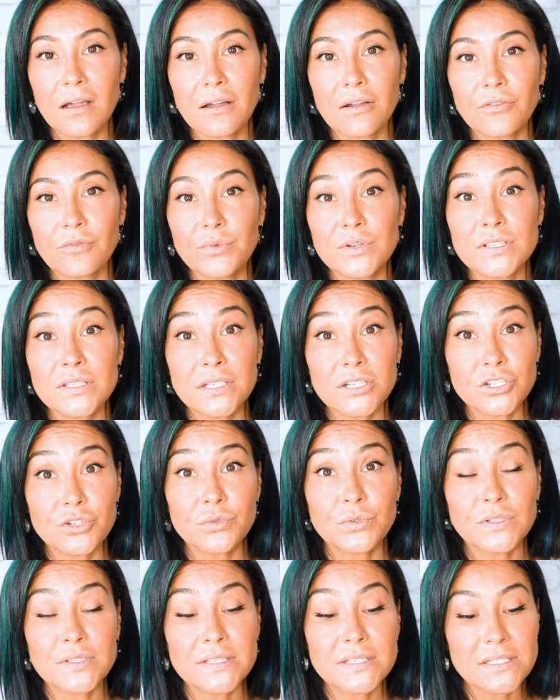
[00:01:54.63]
of
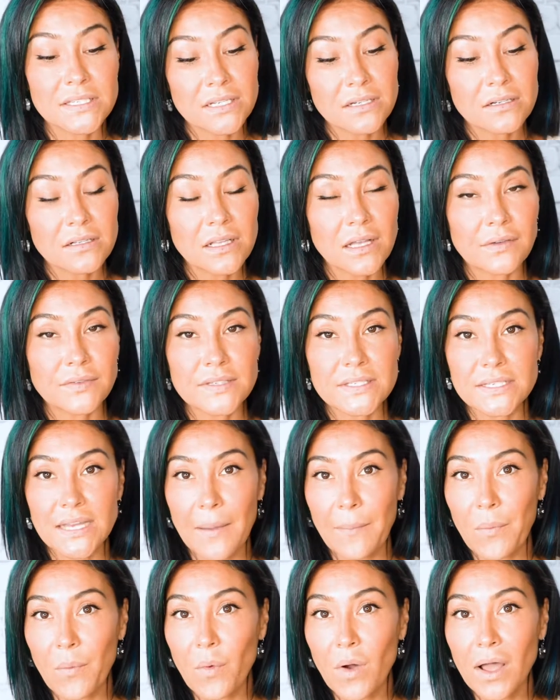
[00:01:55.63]
residual still of
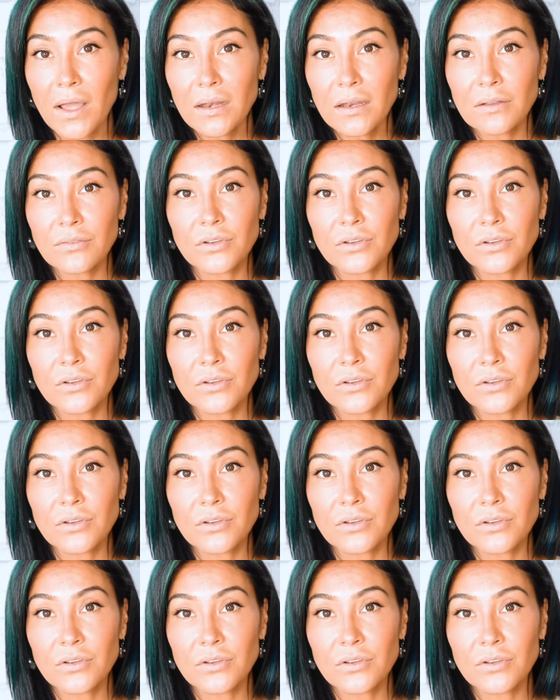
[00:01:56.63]
step one,